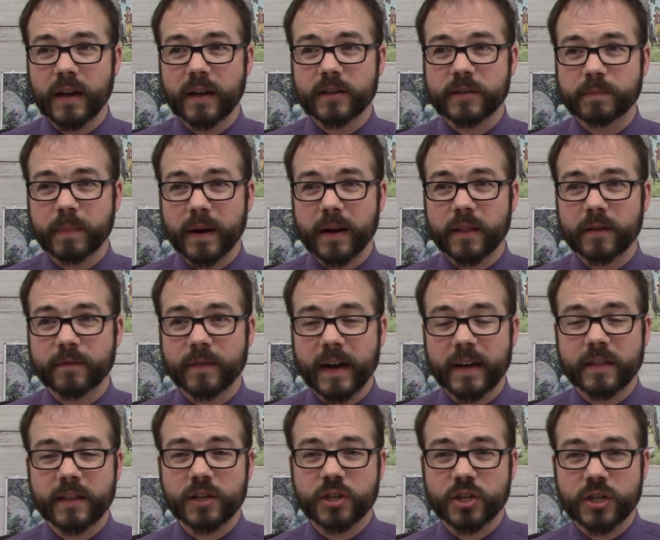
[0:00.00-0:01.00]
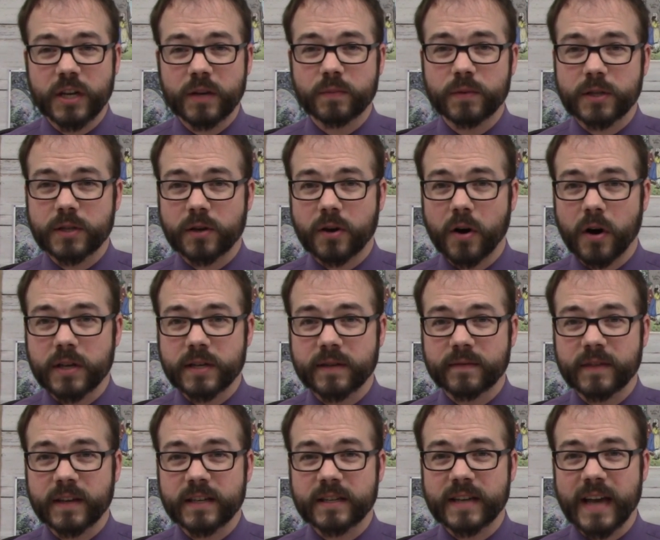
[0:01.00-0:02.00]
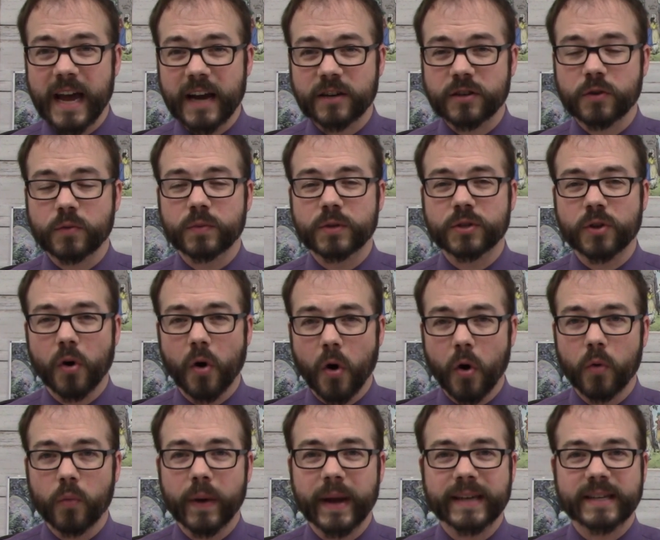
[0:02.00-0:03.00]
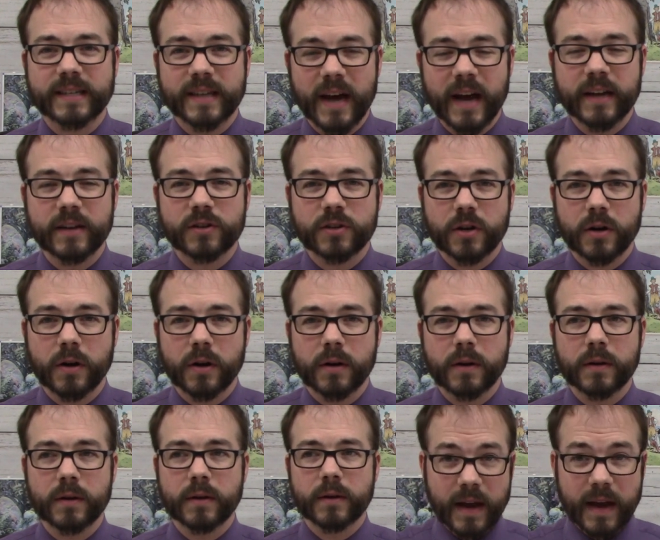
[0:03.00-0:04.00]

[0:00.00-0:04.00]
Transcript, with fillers: in spite of the fact that she was the cause of this, Hector was always kind to her.